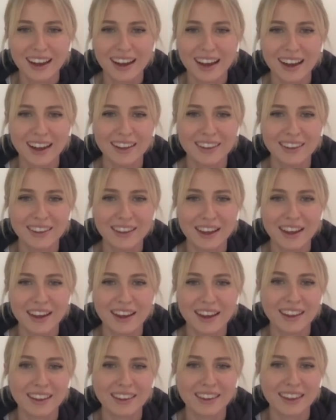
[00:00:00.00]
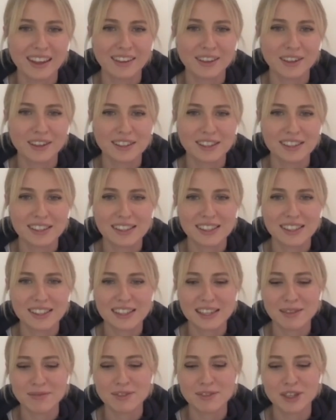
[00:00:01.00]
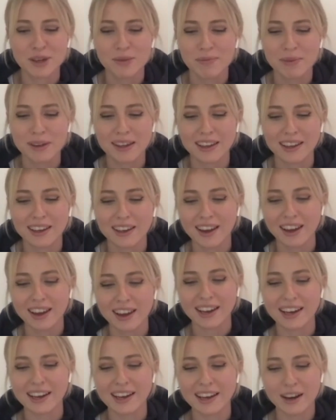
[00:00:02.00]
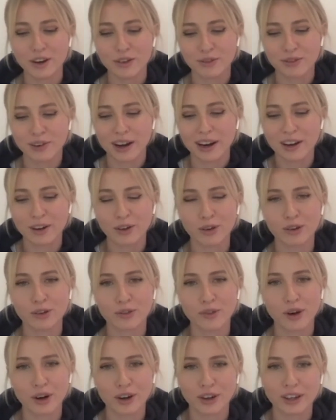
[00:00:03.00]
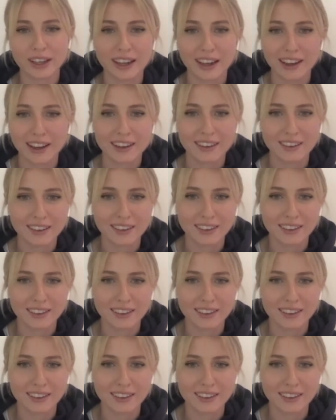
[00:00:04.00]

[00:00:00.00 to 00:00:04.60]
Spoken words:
and there doesn't seem to be a clear right or wrong yet,